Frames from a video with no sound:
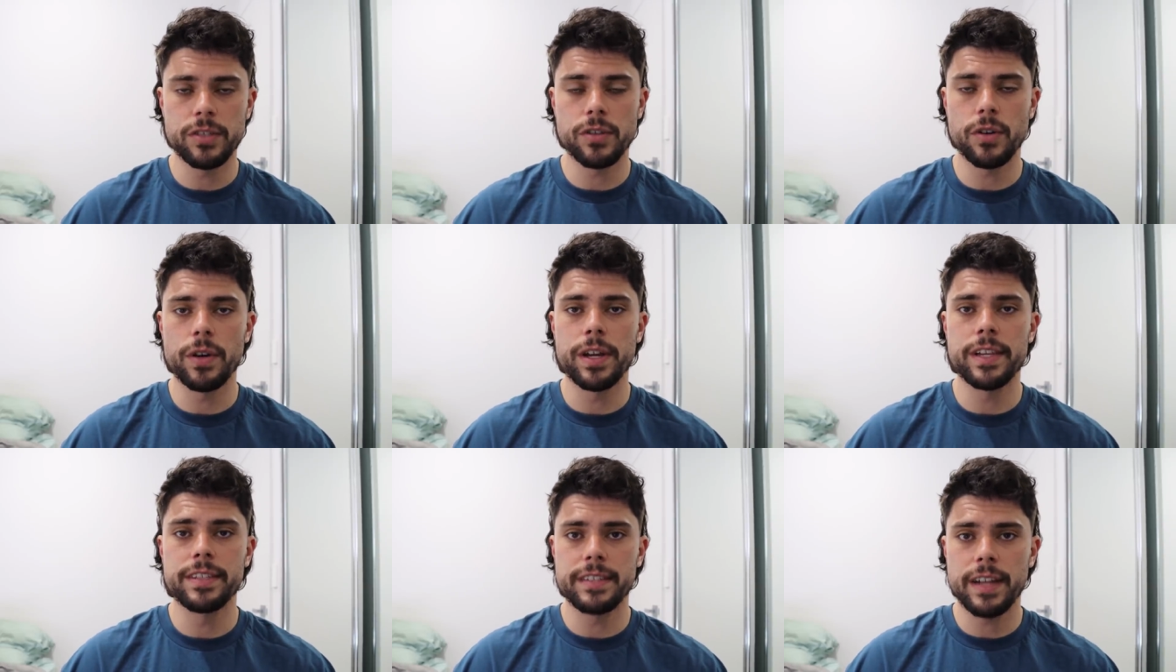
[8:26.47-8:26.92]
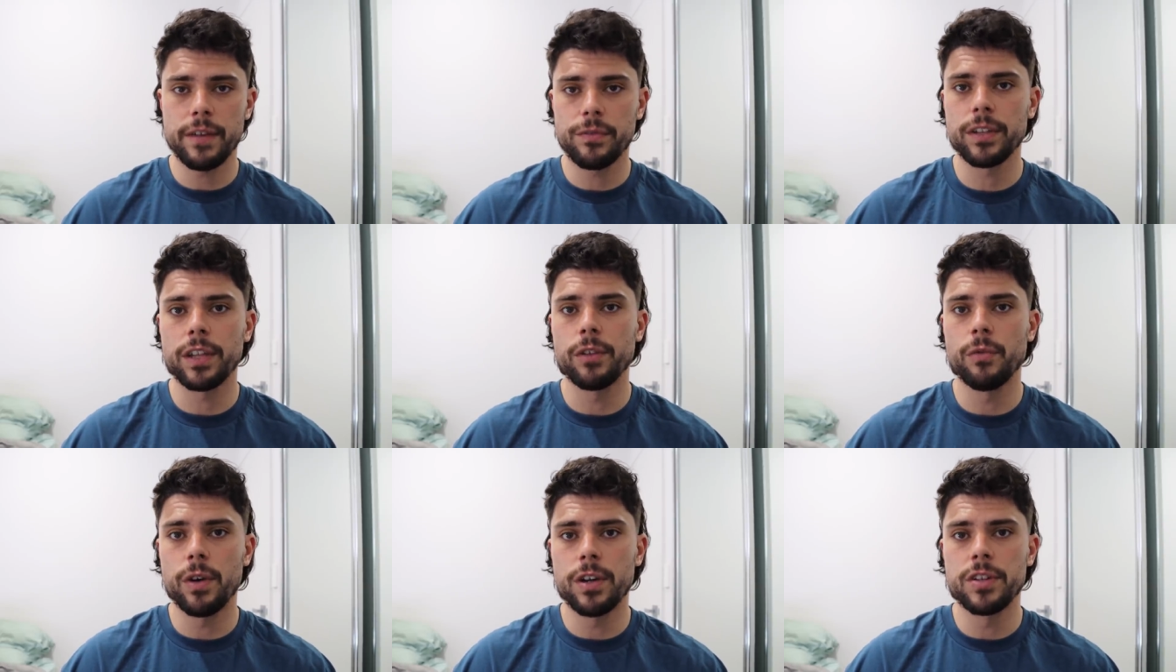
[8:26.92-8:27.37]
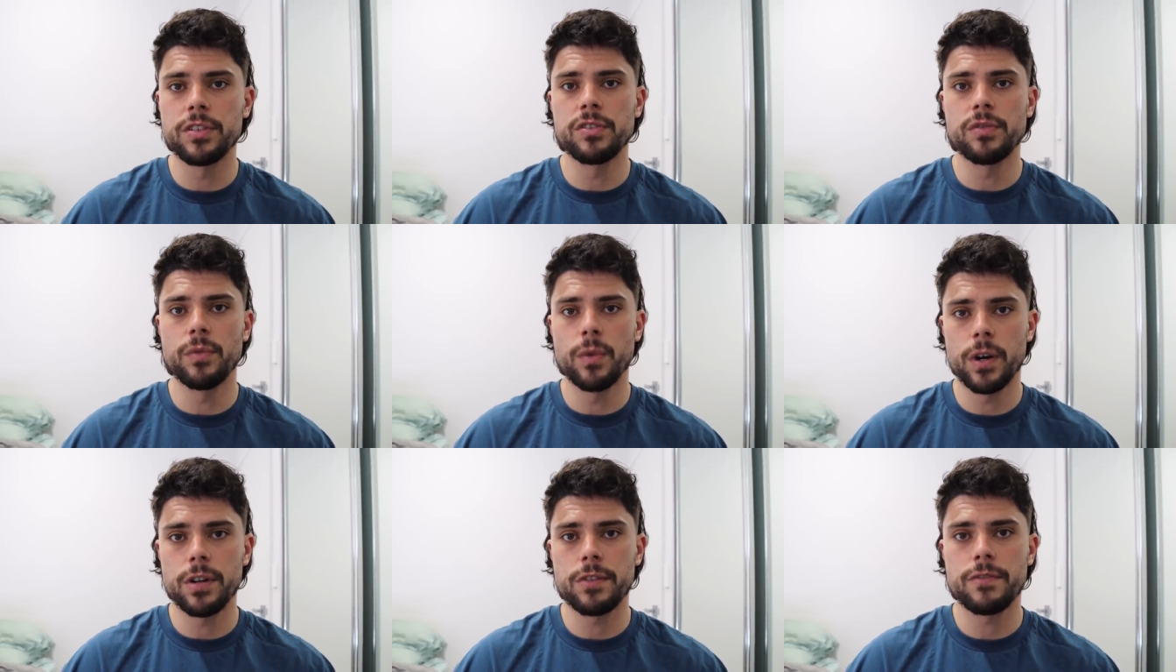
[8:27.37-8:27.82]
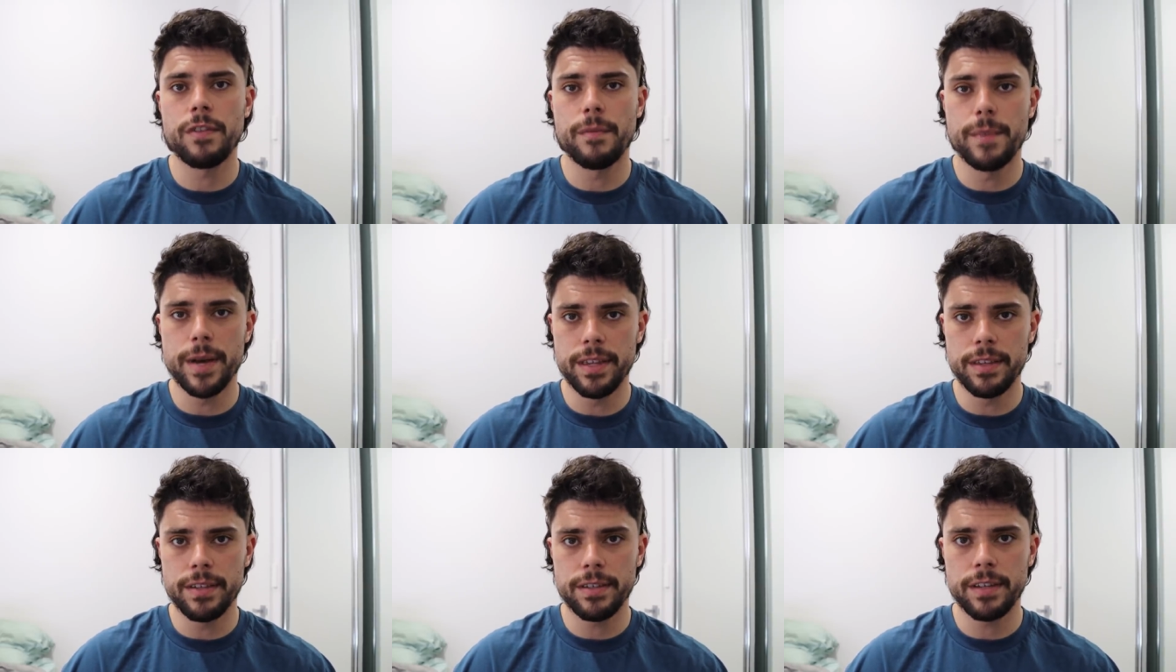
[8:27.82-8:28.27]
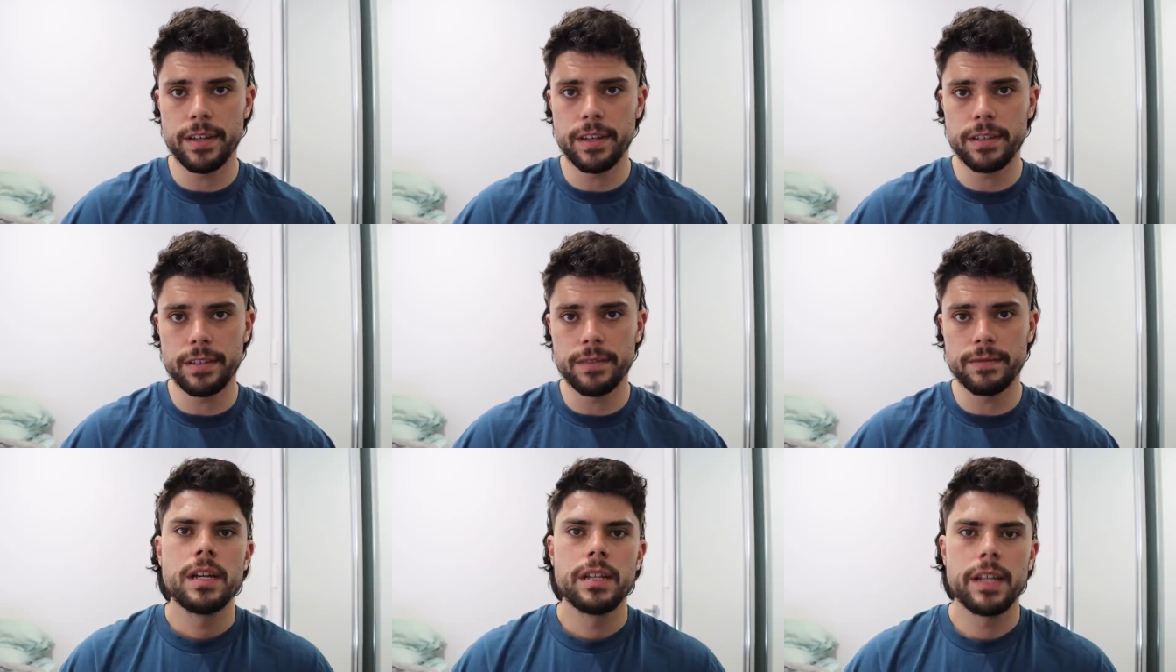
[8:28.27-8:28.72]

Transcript: So he's definitely one to watch for me this season.